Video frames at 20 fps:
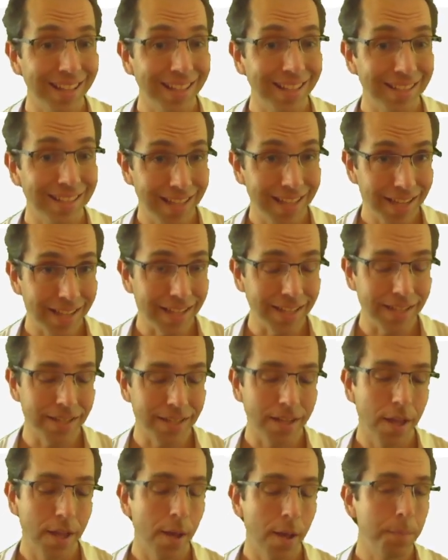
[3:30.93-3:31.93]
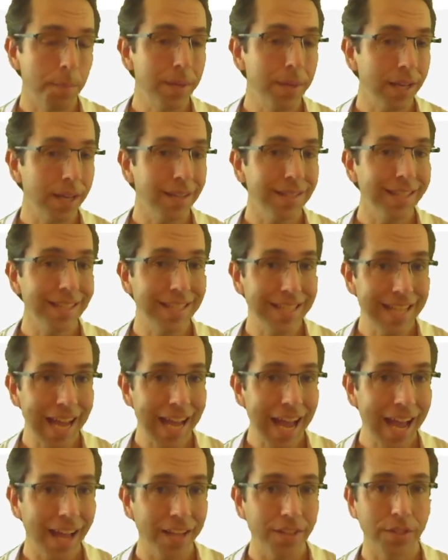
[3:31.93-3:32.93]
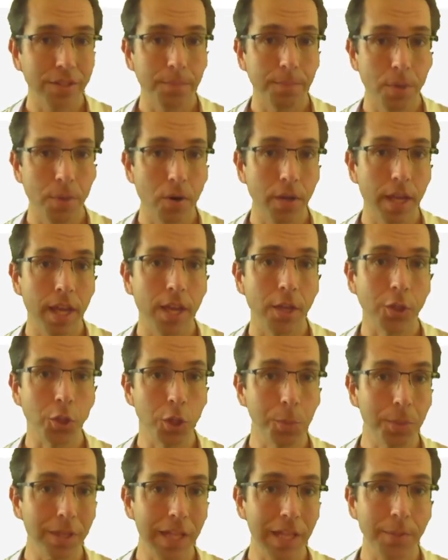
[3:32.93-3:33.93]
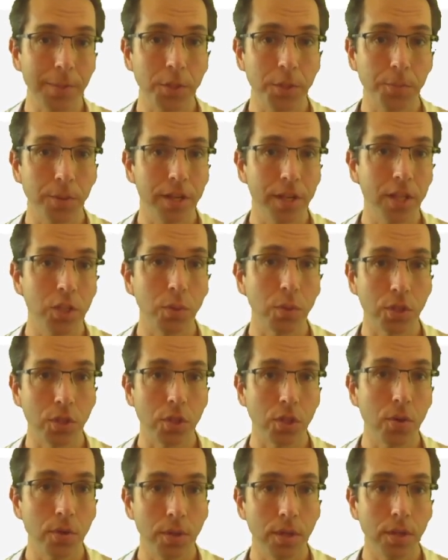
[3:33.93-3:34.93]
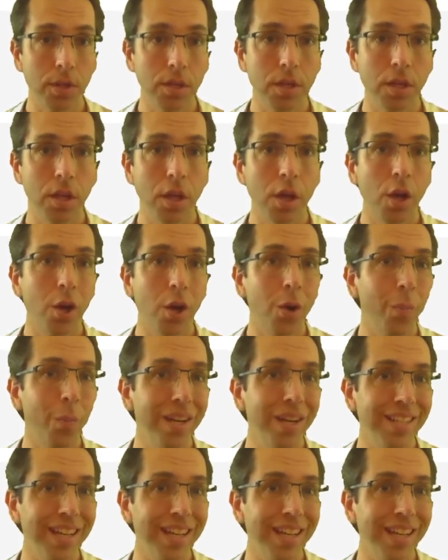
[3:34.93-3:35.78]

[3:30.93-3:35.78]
Second, because the Dask Bokeh JupyterLab experience was so good, we